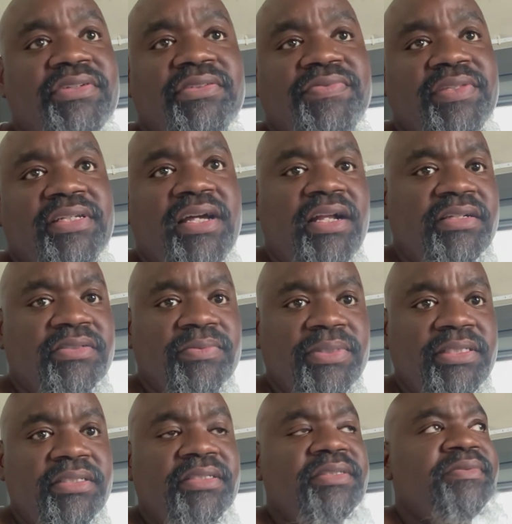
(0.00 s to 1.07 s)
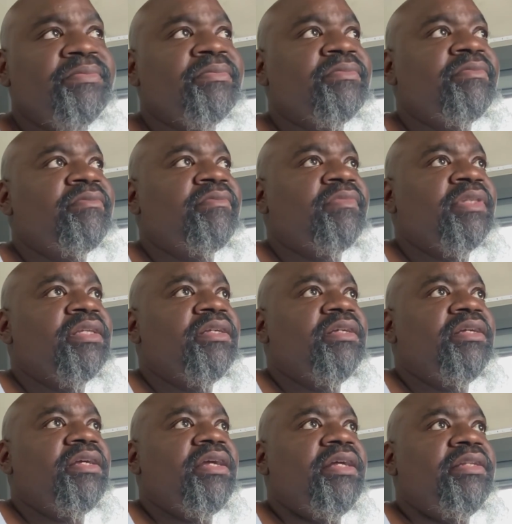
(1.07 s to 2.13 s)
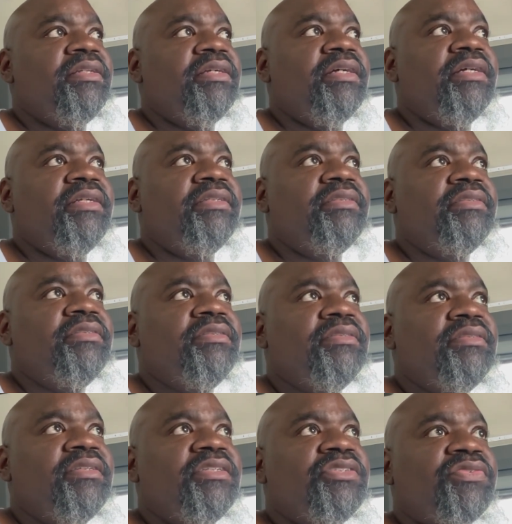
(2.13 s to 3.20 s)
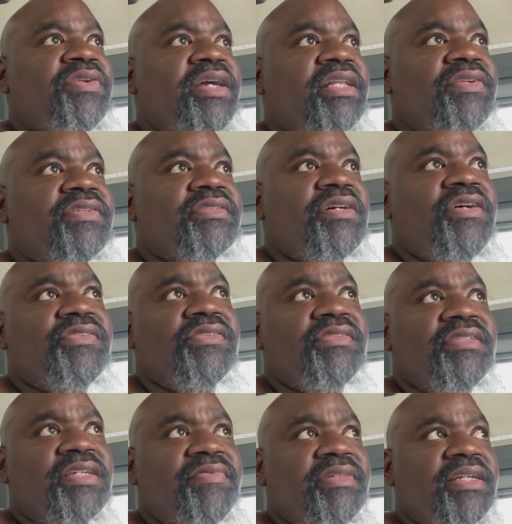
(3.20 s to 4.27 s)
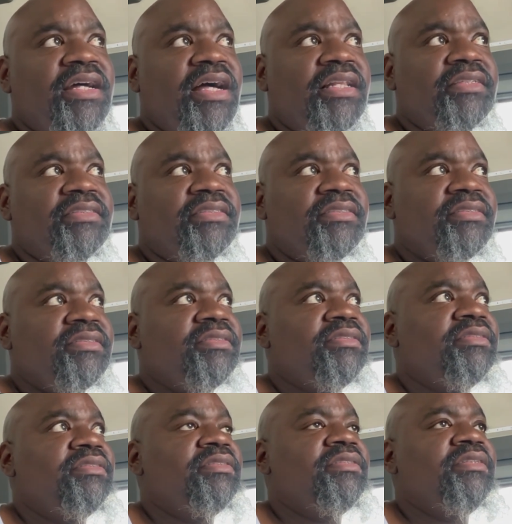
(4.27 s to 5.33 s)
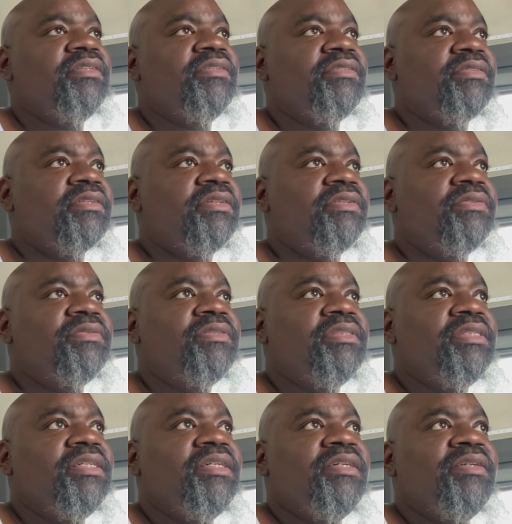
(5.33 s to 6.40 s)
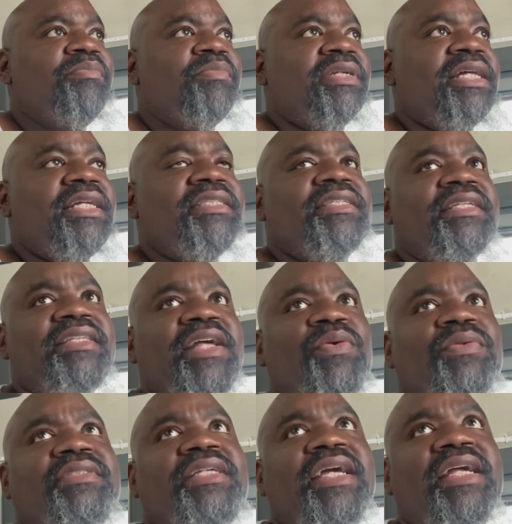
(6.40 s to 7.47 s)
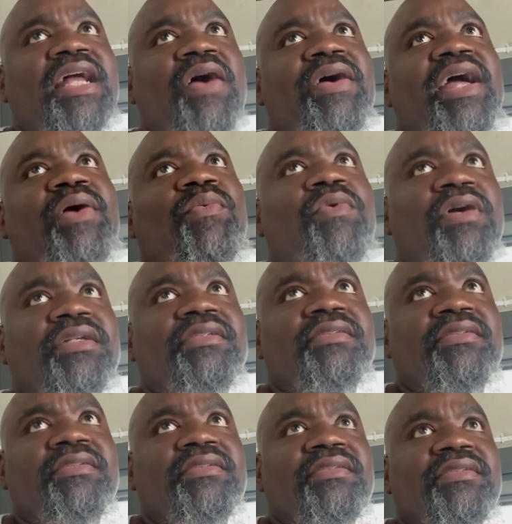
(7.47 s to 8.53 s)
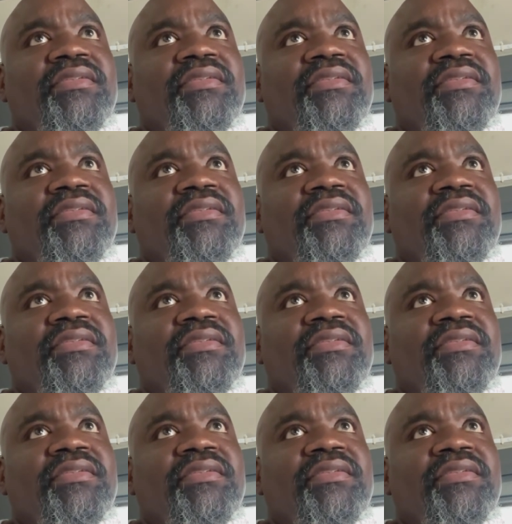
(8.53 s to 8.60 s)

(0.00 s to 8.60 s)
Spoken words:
$350 a week. And then the trailer is $170. So, but they don't take it out at once.